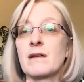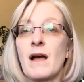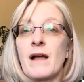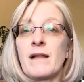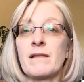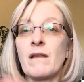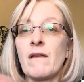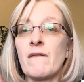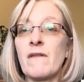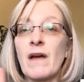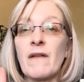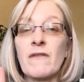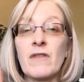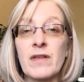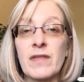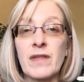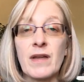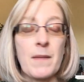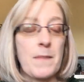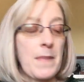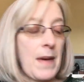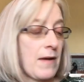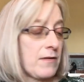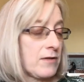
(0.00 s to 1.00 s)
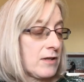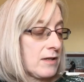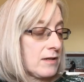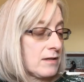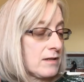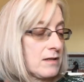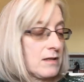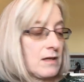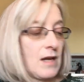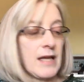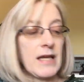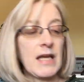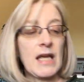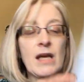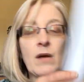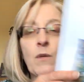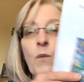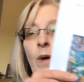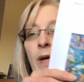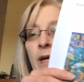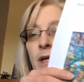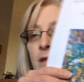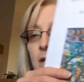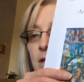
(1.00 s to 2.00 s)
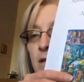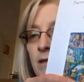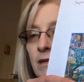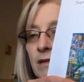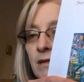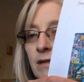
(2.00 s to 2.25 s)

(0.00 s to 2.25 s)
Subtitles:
I love everything about it. I can't wait